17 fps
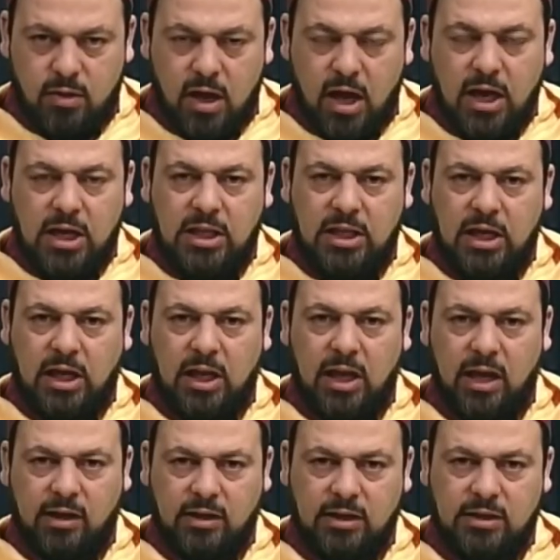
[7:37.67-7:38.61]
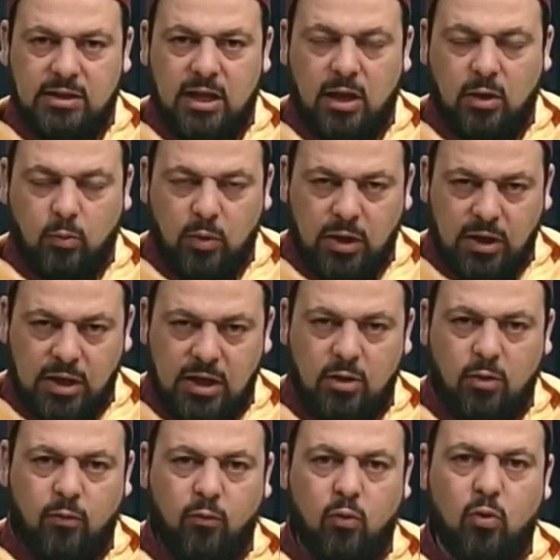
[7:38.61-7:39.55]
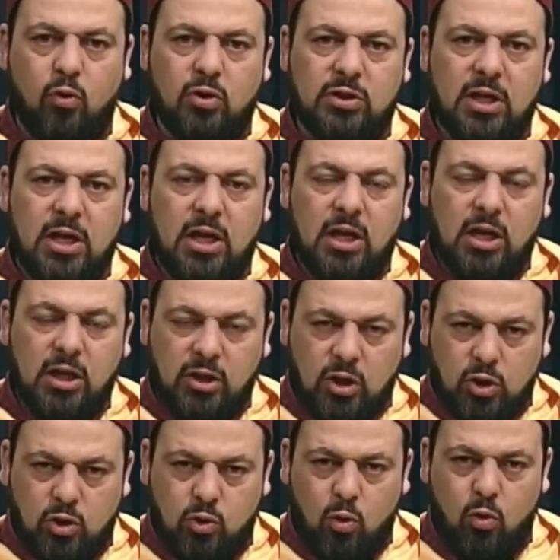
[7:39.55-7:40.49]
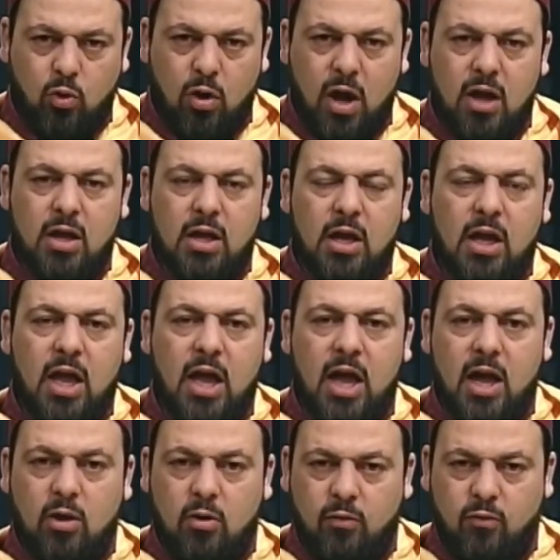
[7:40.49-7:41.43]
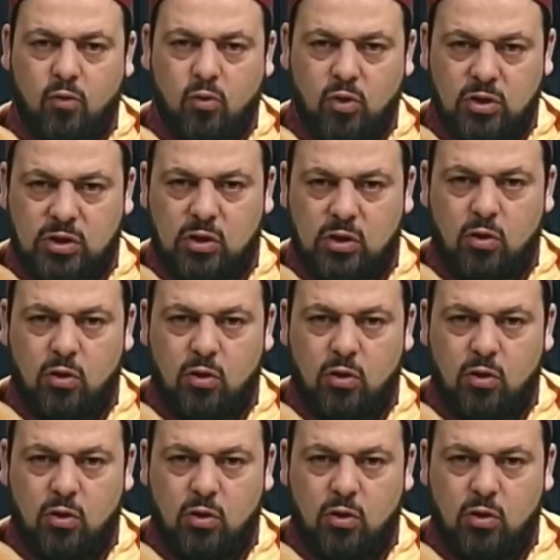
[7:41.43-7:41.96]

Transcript: And he declared it. And we read, of course, in the Torah and, of course,